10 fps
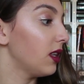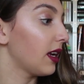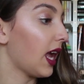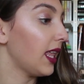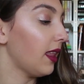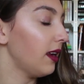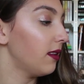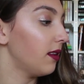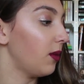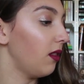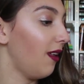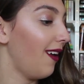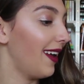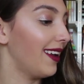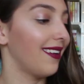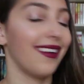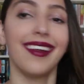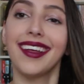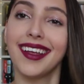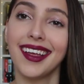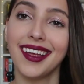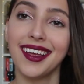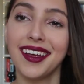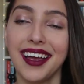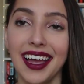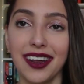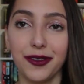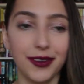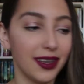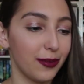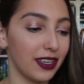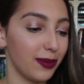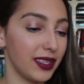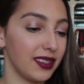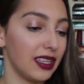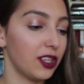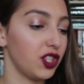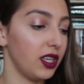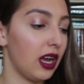Like, I liked them a lot. And I was really impressed by this collection.